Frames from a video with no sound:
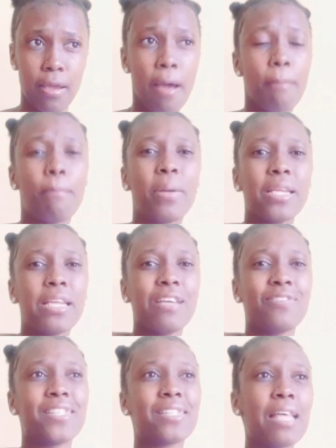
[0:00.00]
But
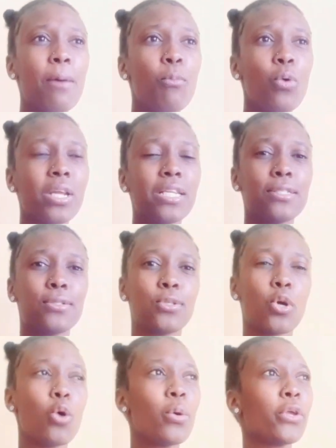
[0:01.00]
if someone is
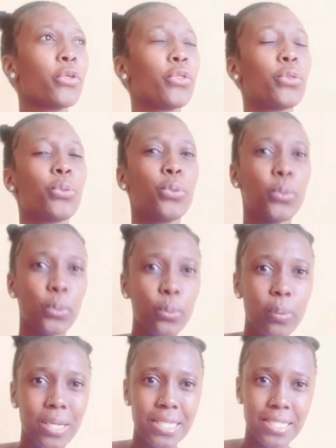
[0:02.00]
going
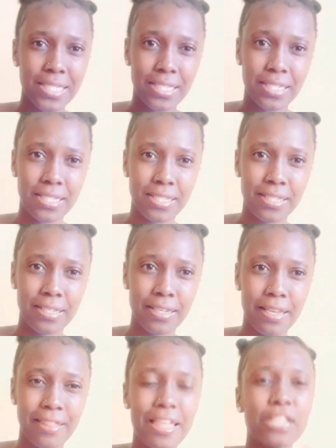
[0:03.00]
through it,
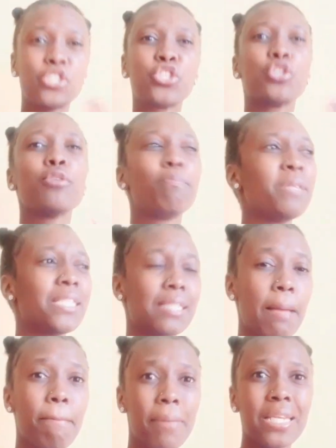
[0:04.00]
that should be
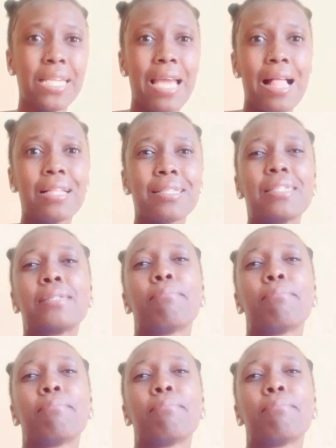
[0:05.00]
somebody else's